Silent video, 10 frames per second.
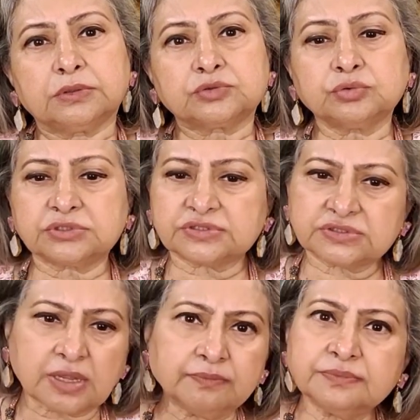So
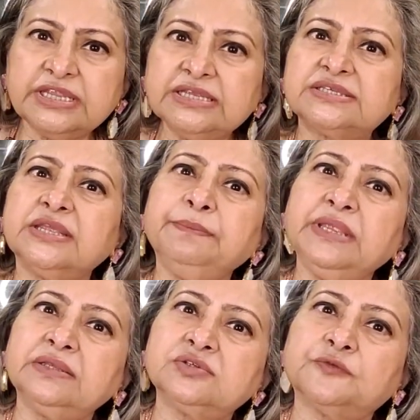some easy
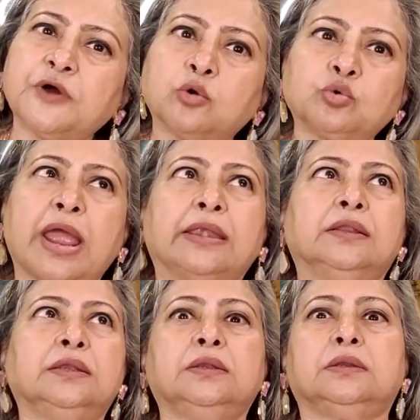means of how to
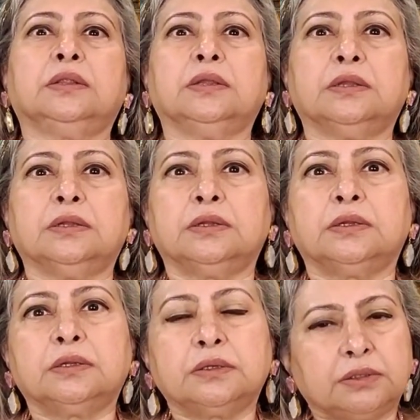handle
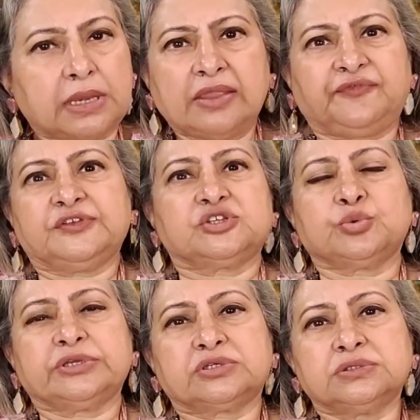life
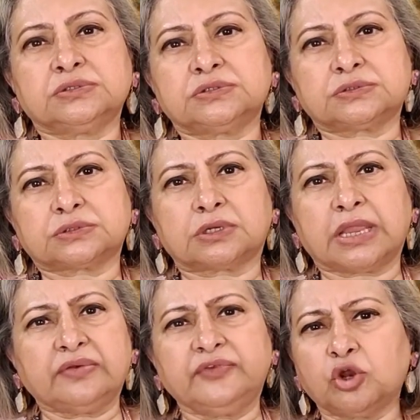situations,
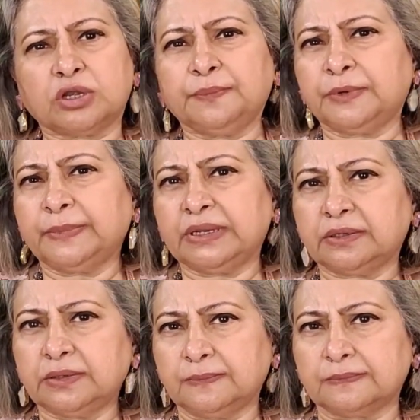can we not implement
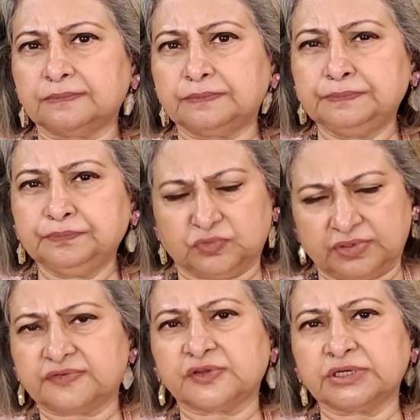it?
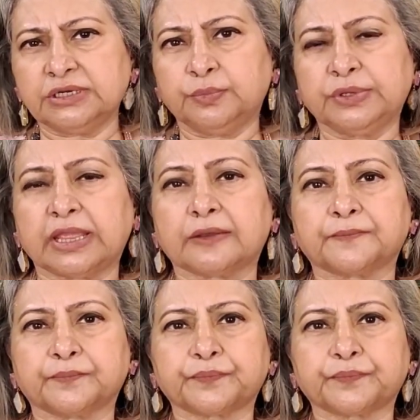Certainly we can.